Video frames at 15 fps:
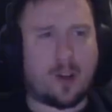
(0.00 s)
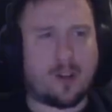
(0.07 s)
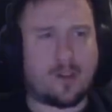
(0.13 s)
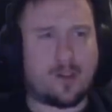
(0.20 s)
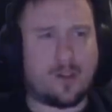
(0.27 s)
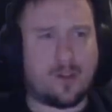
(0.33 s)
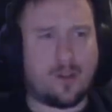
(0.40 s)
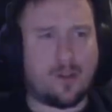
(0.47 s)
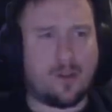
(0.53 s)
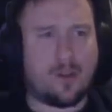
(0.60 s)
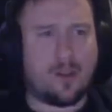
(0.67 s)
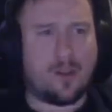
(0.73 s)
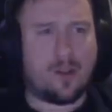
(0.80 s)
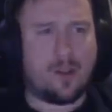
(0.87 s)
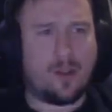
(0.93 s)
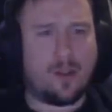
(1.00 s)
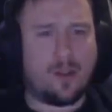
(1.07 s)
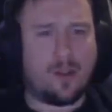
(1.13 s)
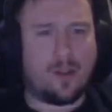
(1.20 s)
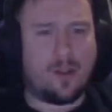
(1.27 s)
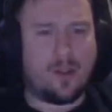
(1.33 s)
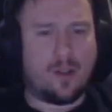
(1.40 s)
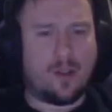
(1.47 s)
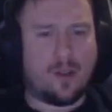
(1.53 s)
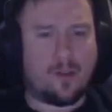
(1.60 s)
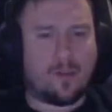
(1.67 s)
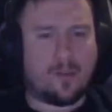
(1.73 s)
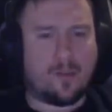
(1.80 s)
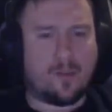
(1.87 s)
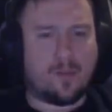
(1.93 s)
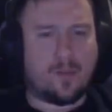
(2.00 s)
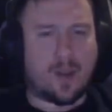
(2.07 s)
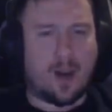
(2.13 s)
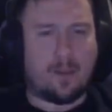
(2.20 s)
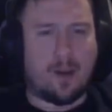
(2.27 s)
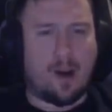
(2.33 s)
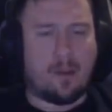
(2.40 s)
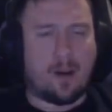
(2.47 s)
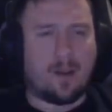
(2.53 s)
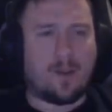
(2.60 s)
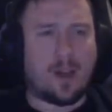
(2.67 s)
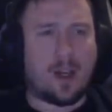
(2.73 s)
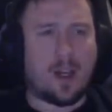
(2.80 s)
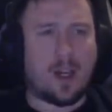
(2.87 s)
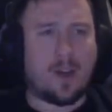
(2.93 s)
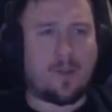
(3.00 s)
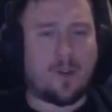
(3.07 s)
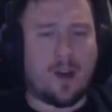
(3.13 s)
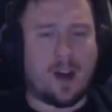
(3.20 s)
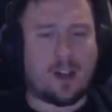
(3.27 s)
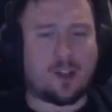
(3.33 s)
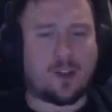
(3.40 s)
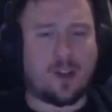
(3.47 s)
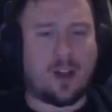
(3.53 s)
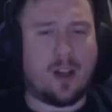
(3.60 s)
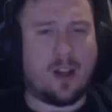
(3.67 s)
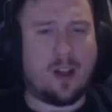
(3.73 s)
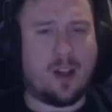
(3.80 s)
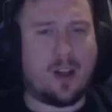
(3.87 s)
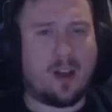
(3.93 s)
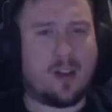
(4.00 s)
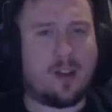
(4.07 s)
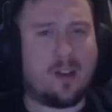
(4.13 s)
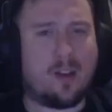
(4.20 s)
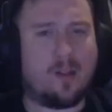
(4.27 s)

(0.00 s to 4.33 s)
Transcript: soon. I pop my VE for extra healing.